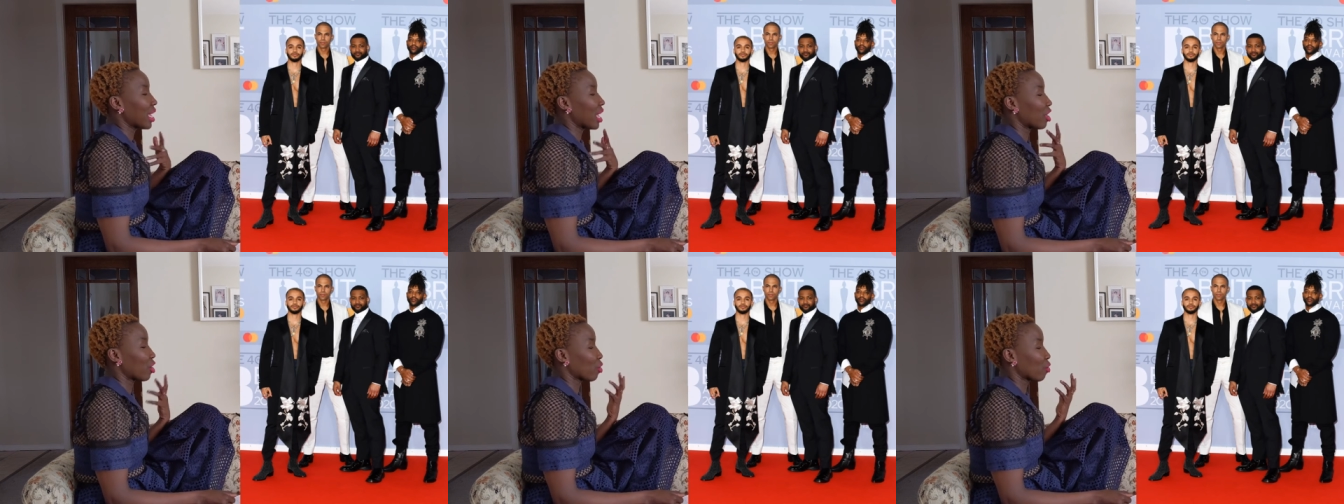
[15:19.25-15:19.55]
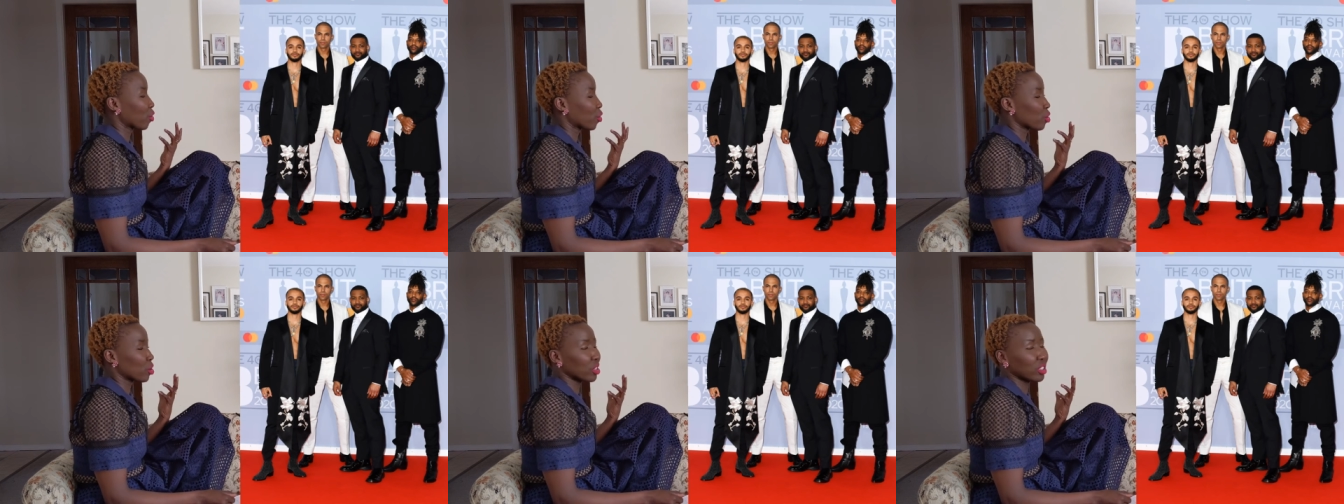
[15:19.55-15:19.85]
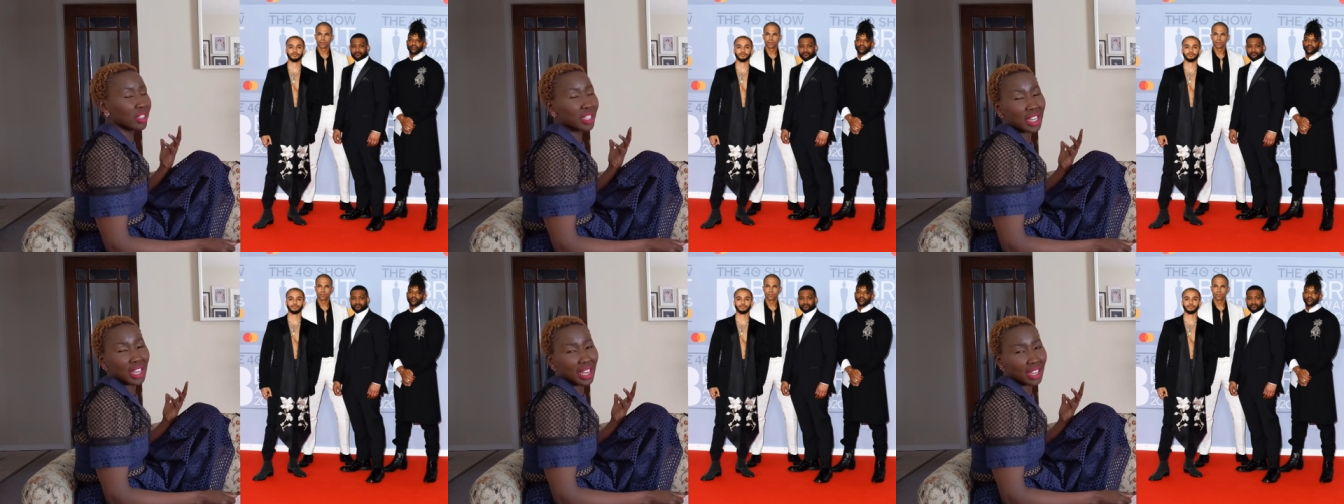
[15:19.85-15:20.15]
And of
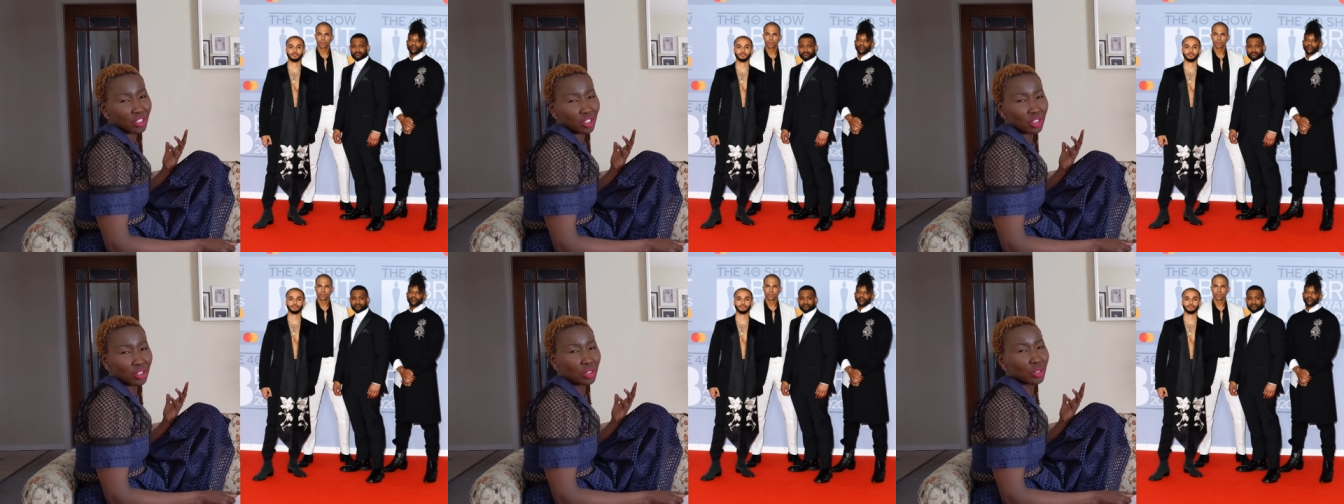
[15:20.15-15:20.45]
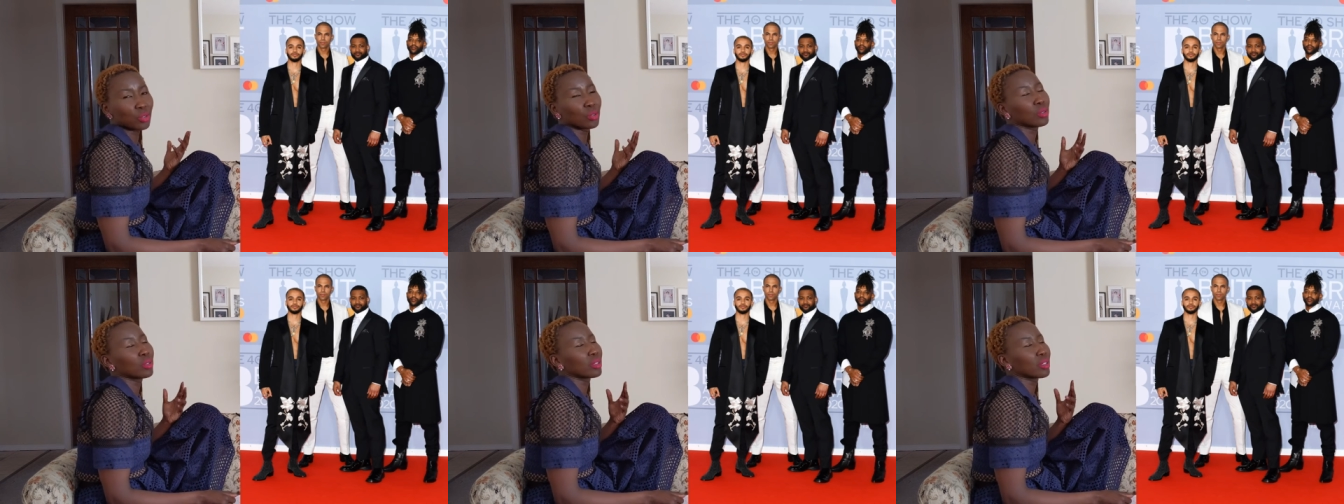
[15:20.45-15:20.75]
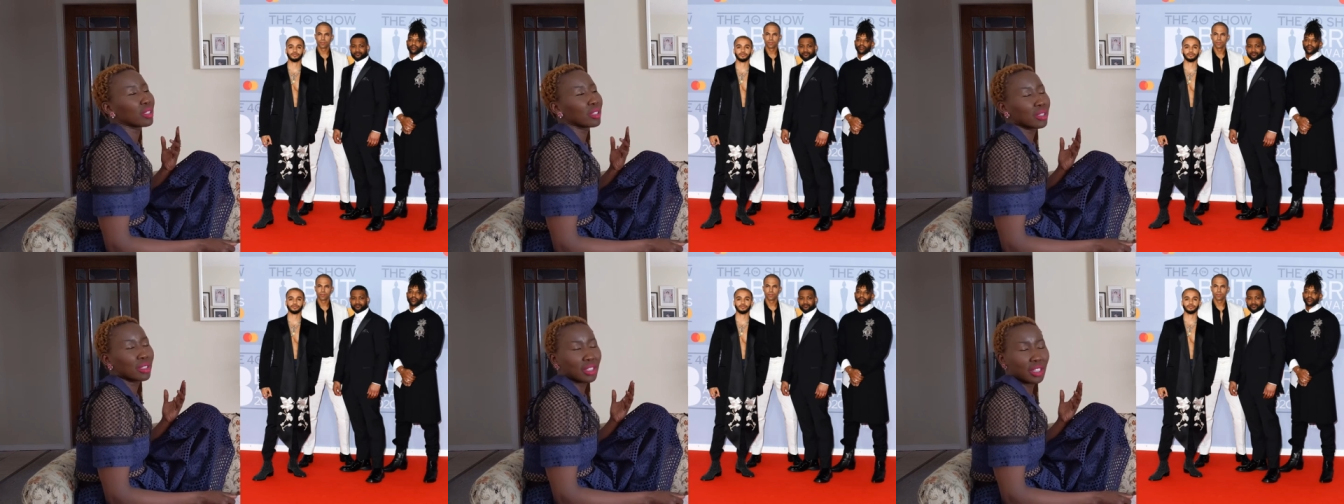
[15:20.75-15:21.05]
course, he has to
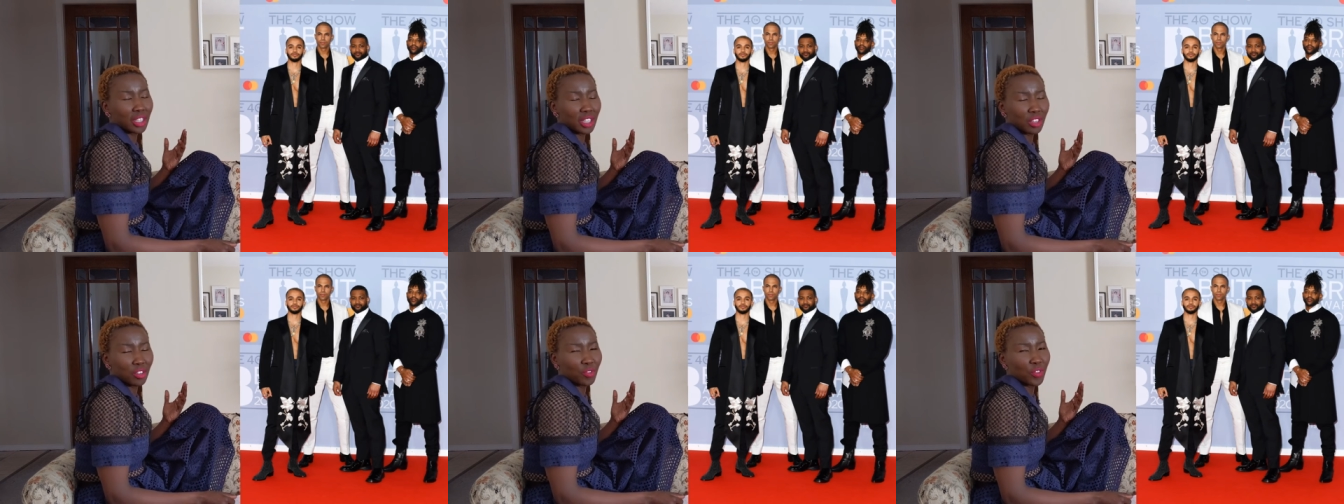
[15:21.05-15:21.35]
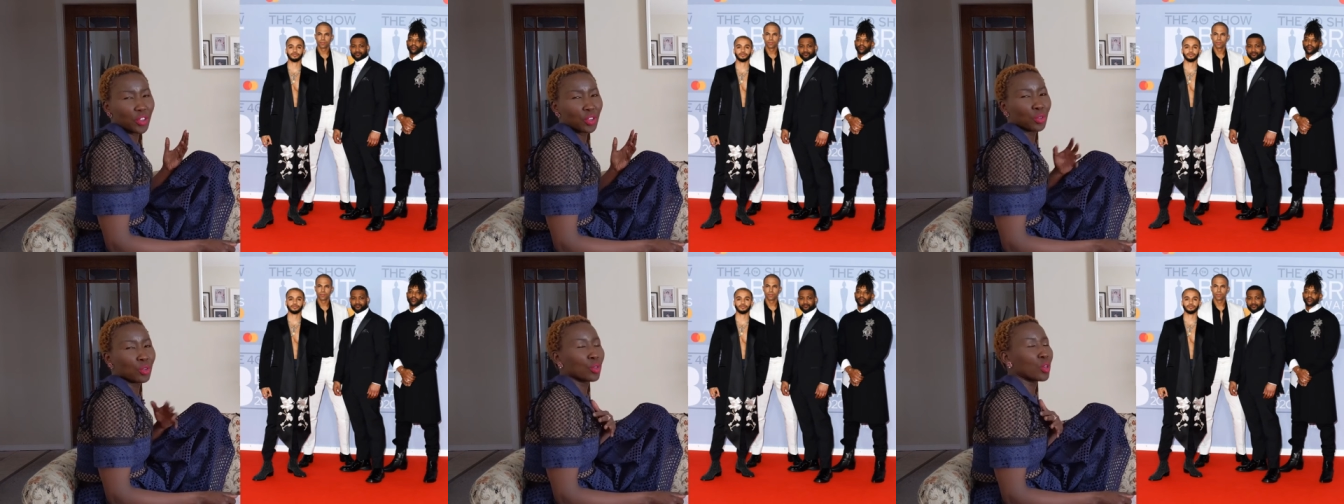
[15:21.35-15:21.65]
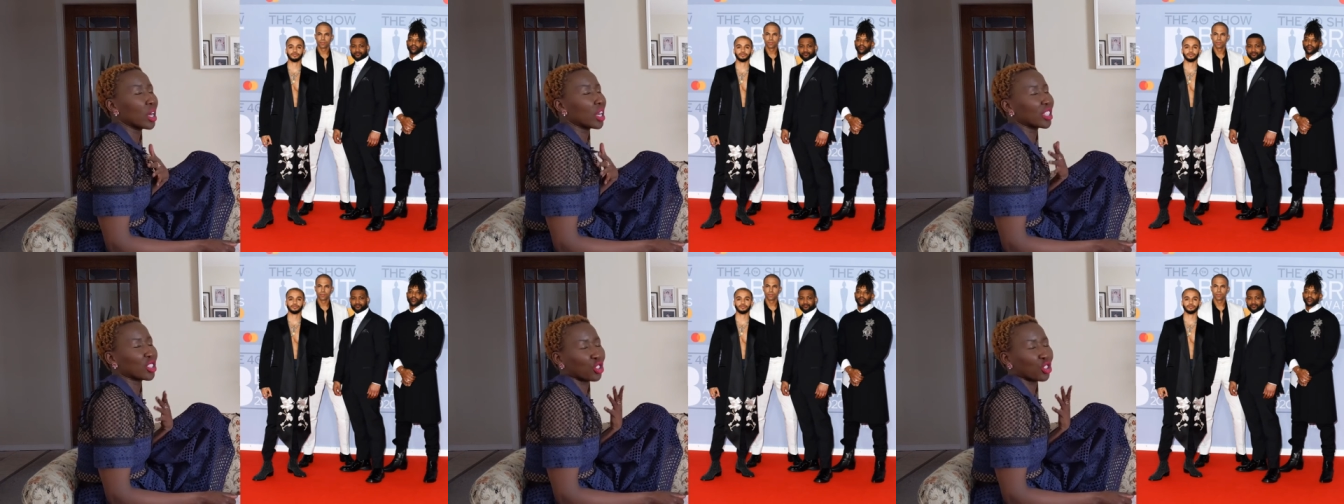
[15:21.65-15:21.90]
give you